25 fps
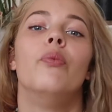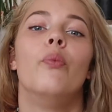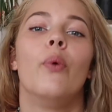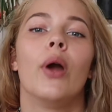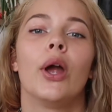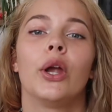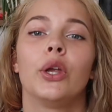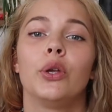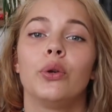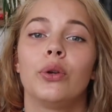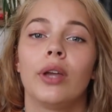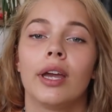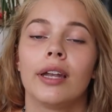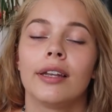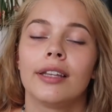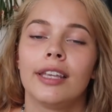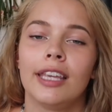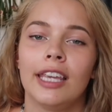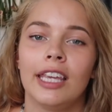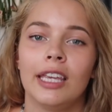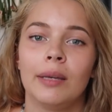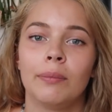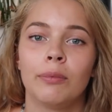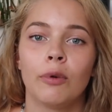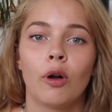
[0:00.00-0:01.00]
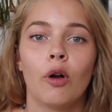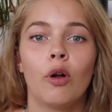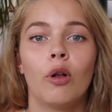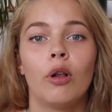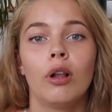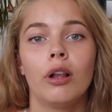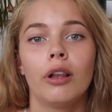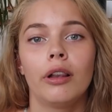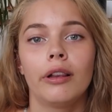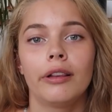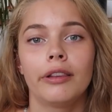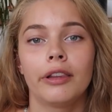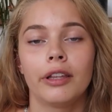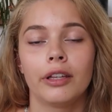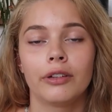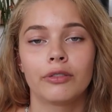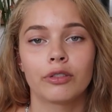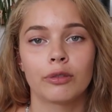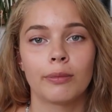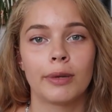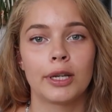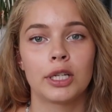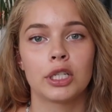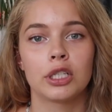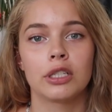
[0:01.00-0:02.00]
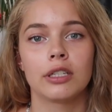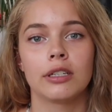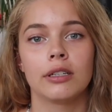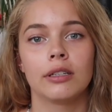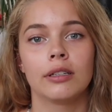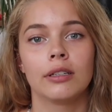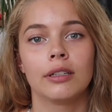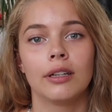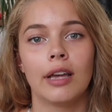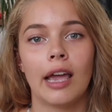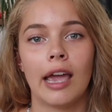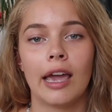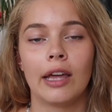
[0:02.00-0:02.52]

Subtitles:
where you can keep all the information